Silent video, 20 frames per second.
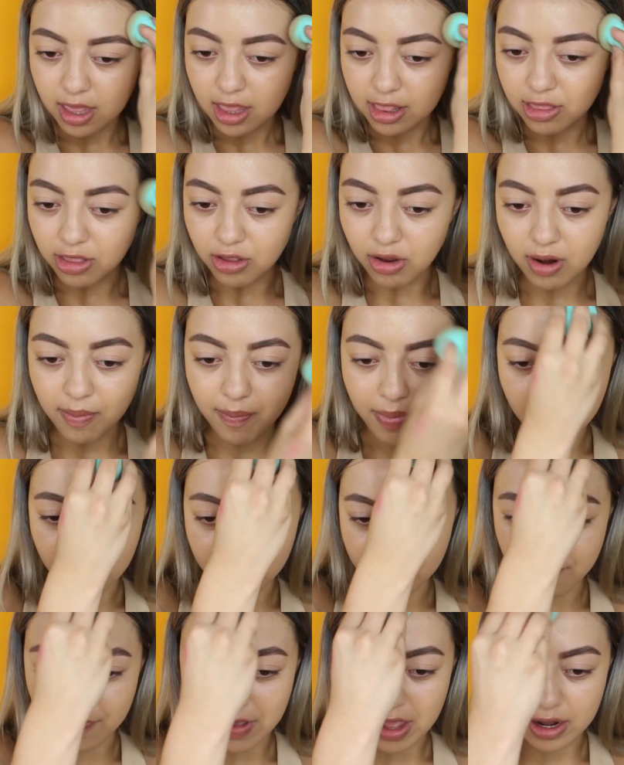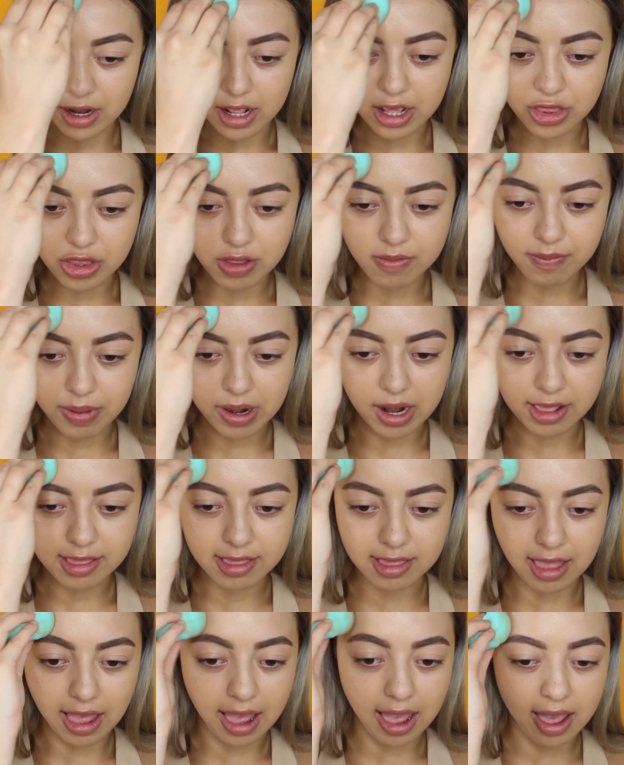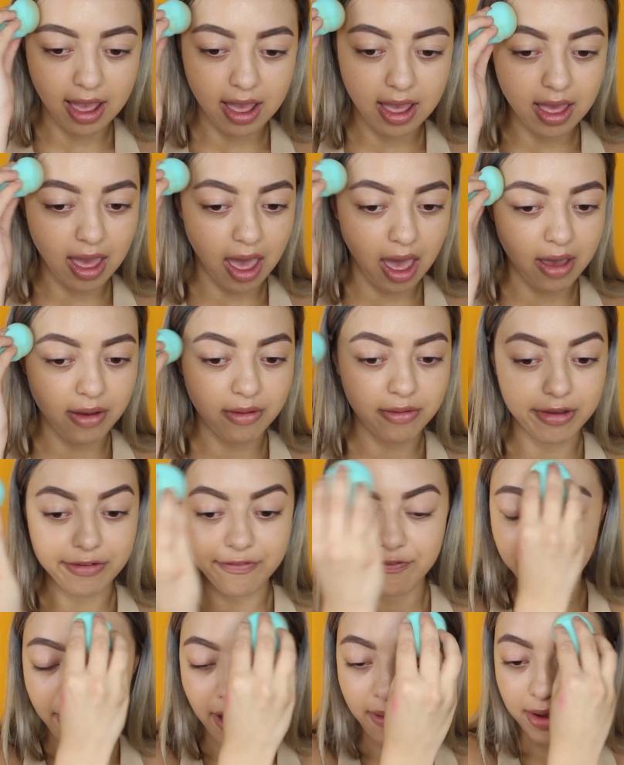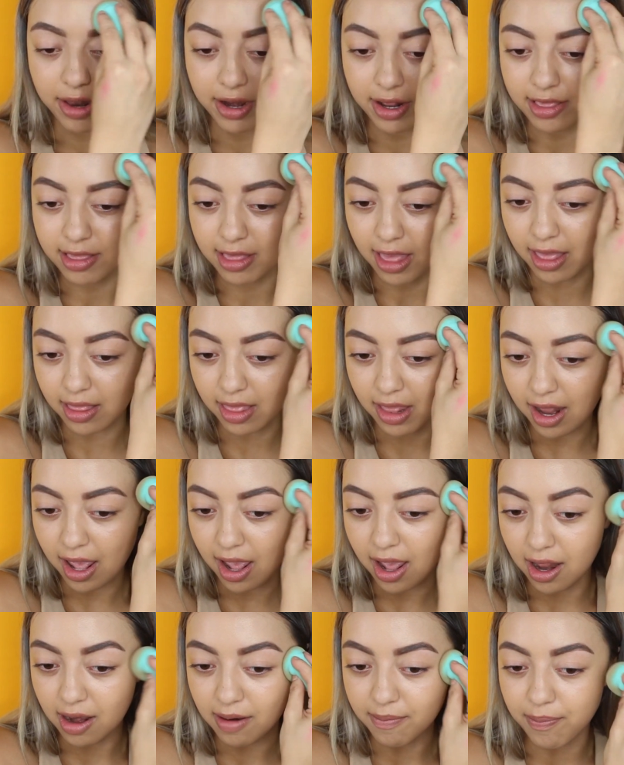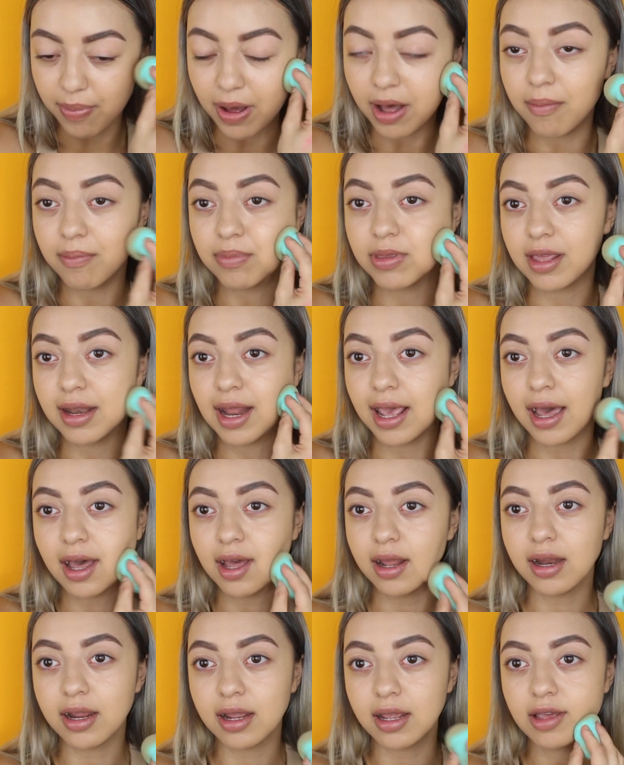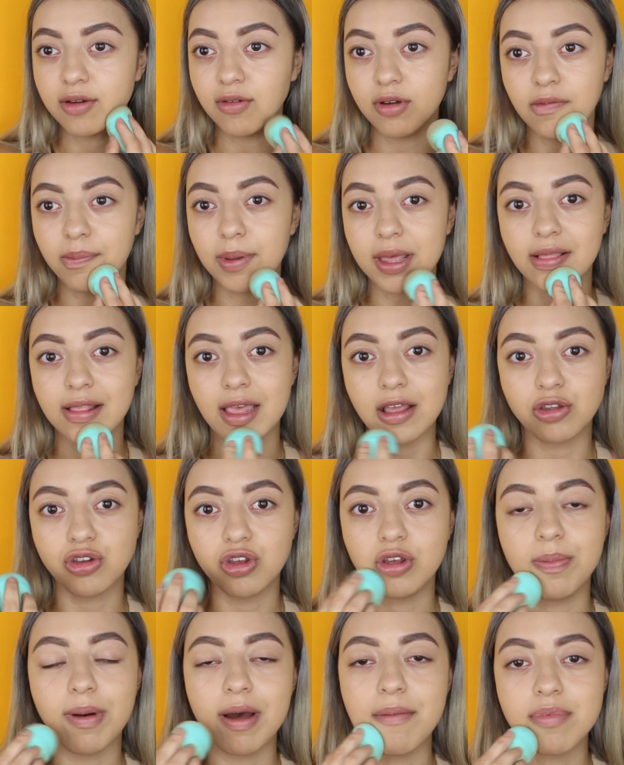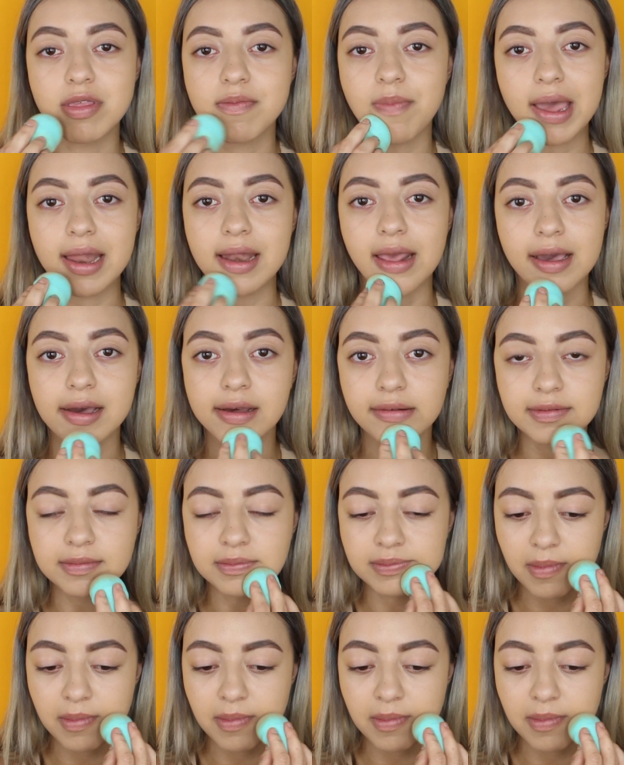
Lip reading: it's not a pump foundation, but if I were to say that I had pumped it out, it would have been like 2 pumps by now.